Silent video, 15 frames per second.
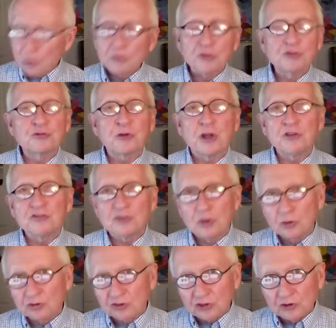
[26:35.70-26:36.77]
to the trade
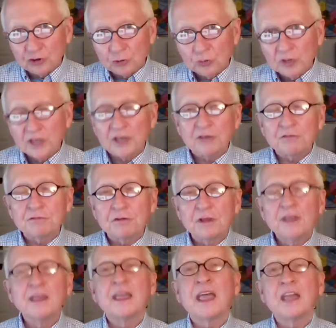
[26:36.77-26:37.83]
shows and you give
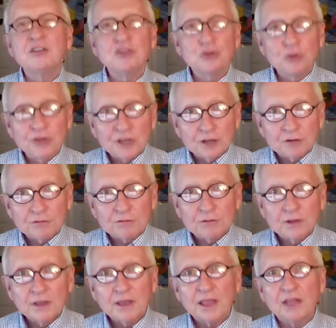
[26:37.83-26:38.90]
and you give
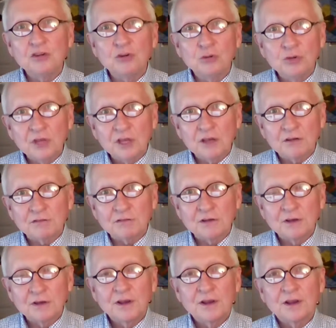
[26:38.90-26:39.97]
and you give,
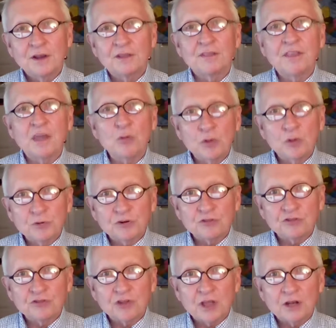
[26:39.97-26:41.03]
they will
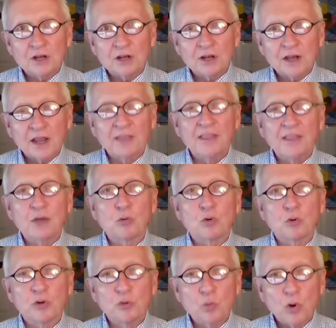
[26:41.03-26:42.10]
appreciate it and they will
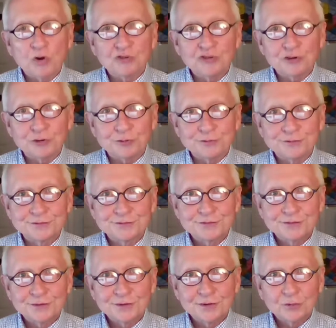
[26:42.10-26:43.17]
reward you
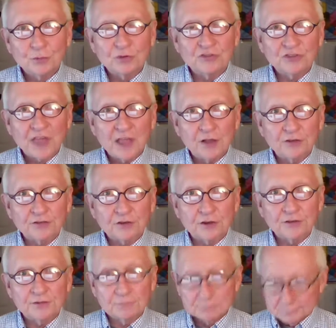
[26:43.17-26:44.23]
with sales,
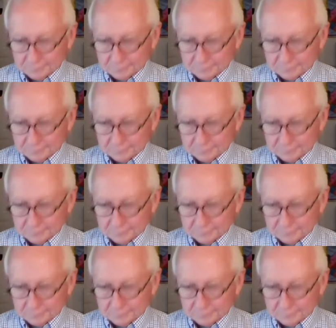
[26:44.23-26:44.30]
because